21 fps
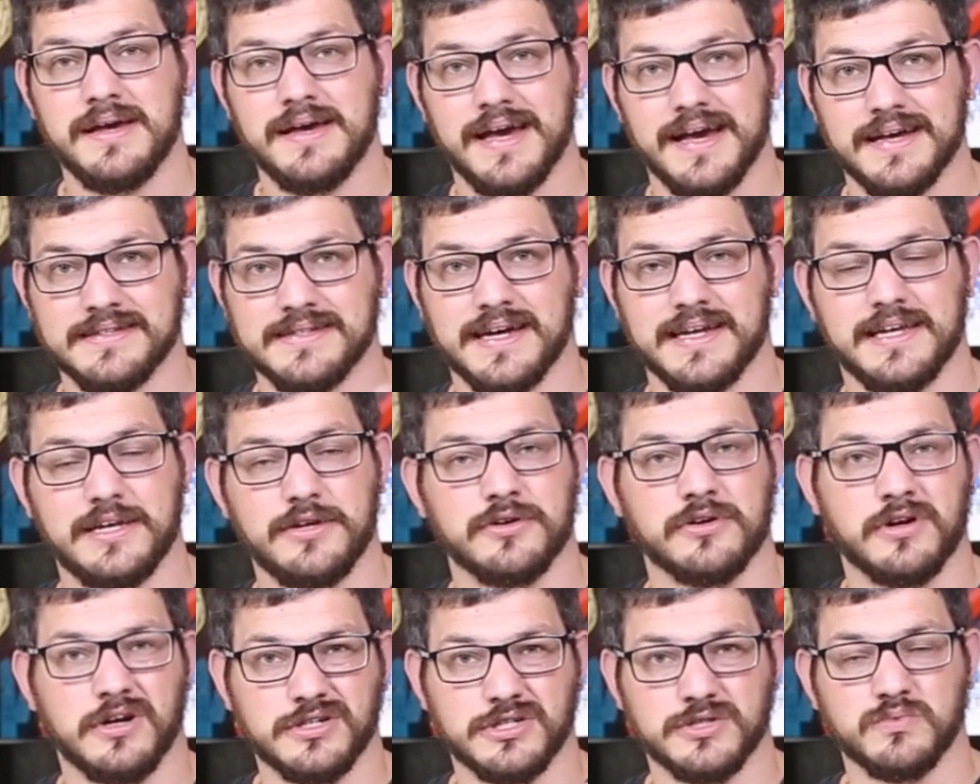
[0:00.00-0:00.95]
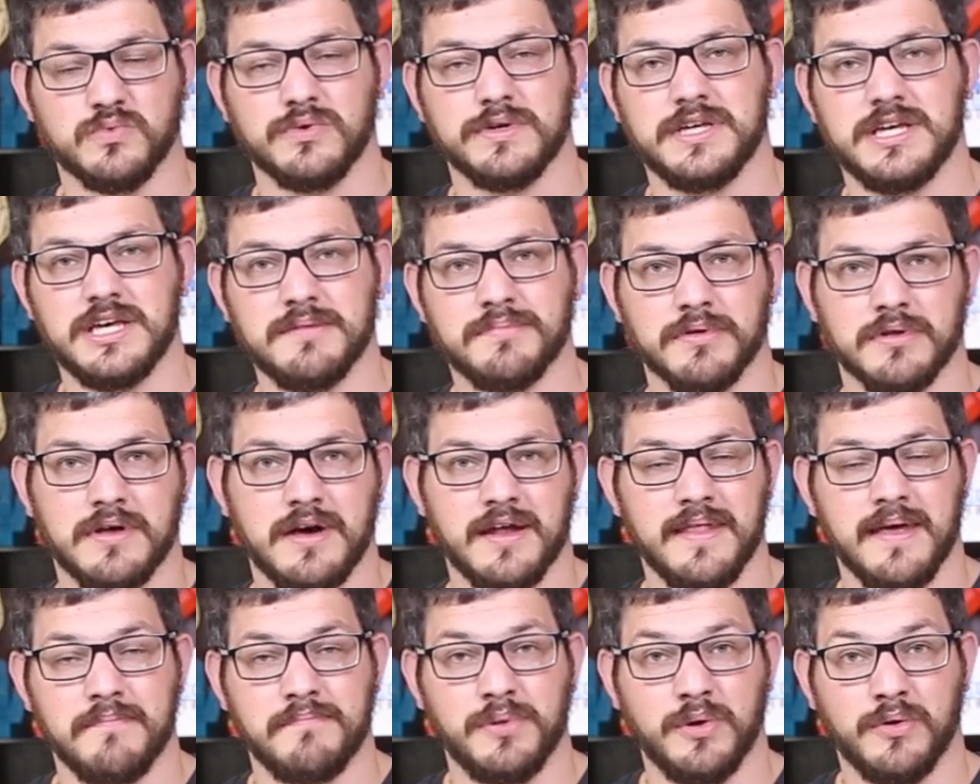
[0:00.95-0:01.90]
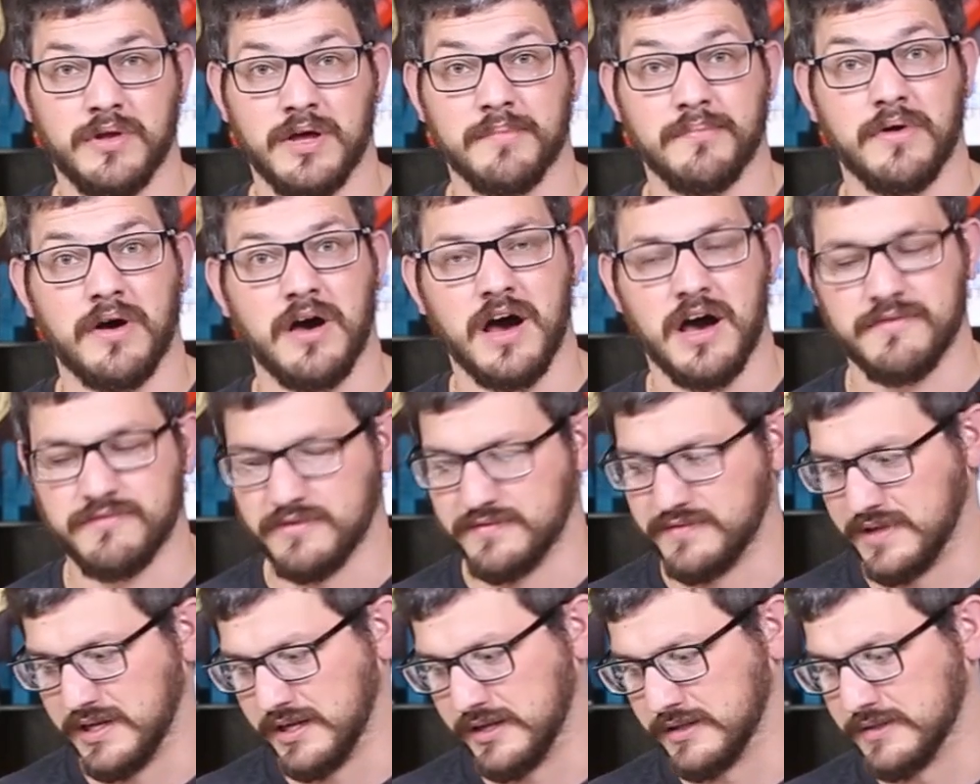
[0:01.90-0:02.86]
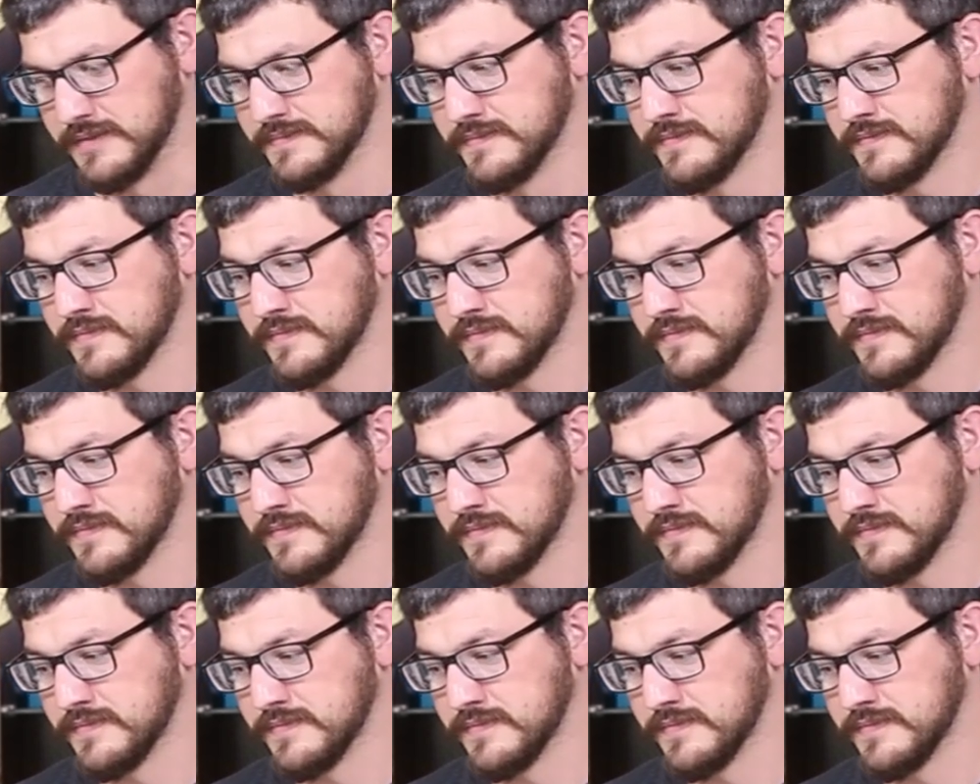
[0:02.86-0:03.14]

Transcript: as that heater cartridge will keep a lot of that buildup off of there.